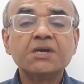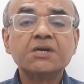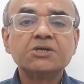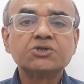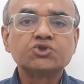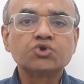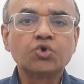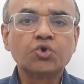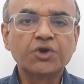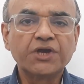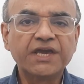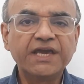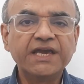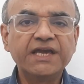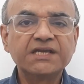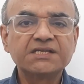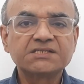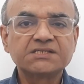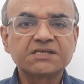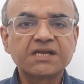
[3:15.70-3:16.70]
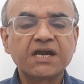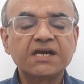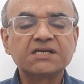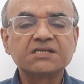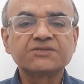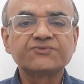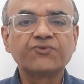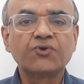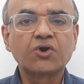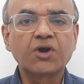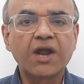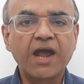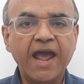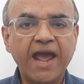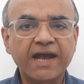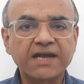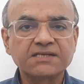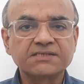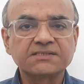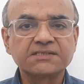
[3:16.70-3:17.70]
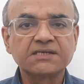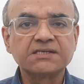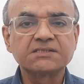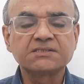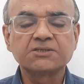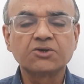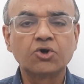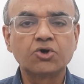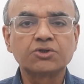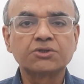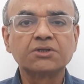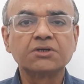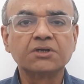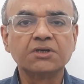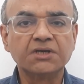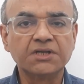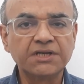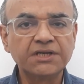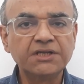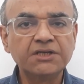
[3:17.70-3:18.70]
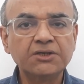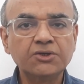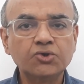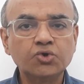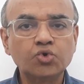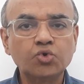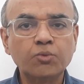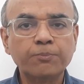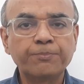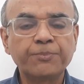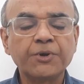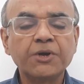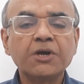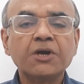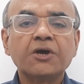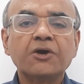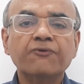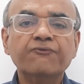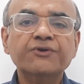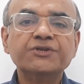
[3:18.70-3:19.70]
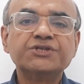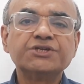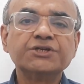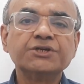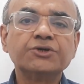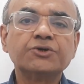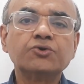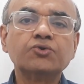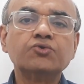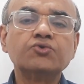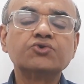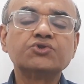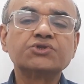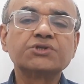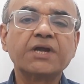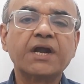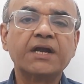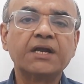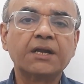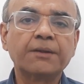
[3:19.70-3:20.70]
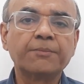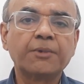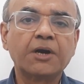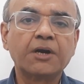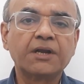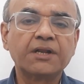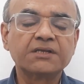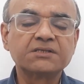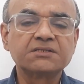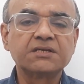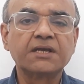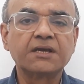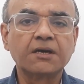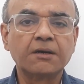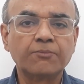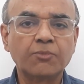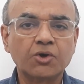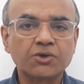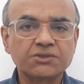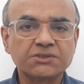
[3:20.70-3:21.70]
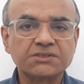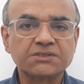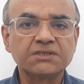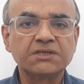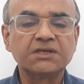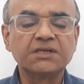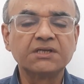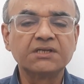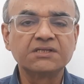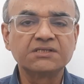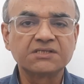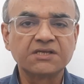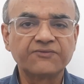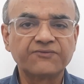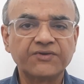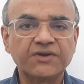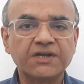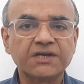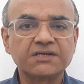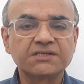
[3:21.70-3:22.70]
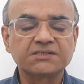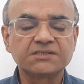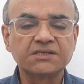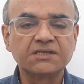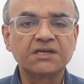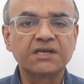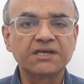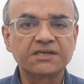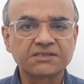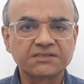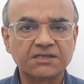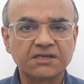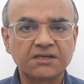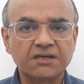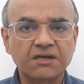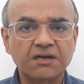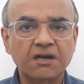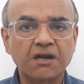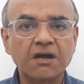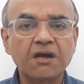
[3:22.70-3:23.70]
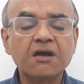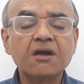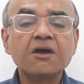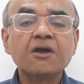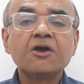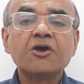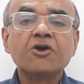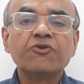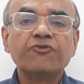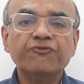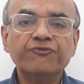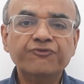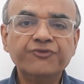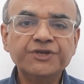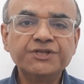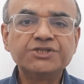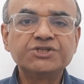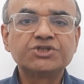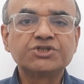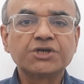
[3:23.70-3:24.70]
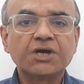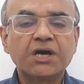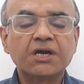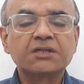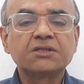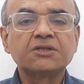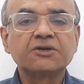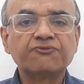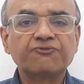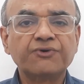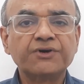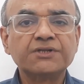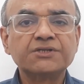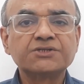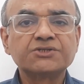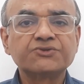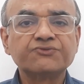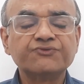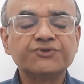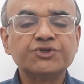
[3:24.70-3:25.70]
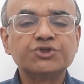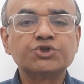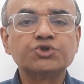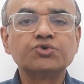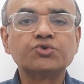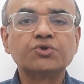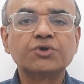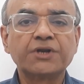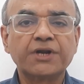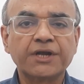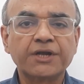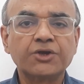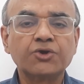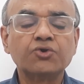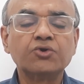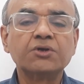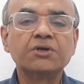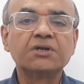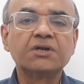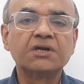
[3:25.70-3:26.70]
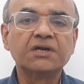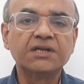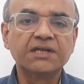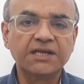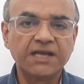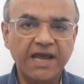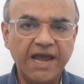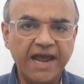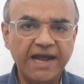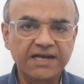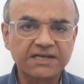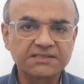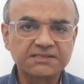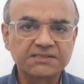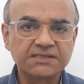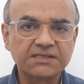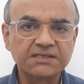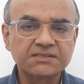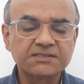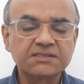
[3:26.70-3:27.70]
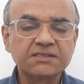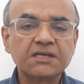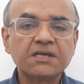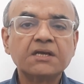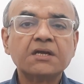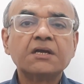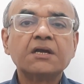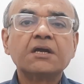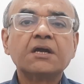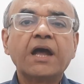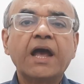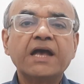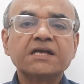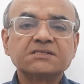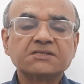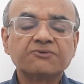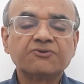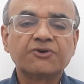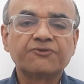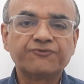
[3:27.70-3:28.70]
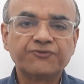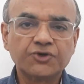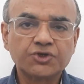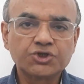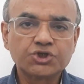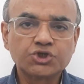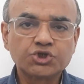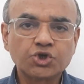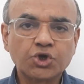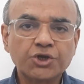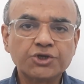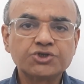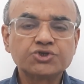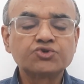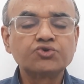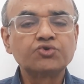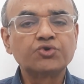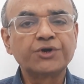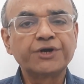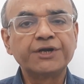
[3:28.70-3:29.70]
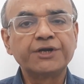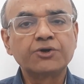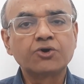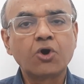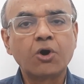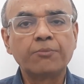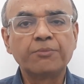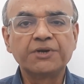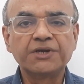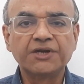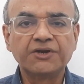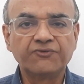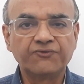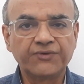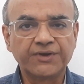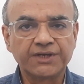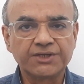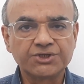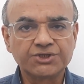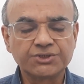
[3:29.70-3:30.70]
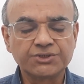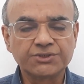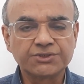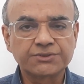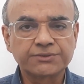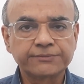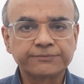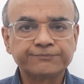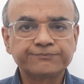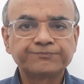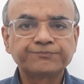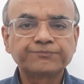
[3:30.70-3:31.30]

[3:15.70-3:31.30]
So A stands for access or the green group, which includes antibiotics like amoxicillin, cephalexin, etc., which are the ones we should regularly access as our first choice to treat common infections.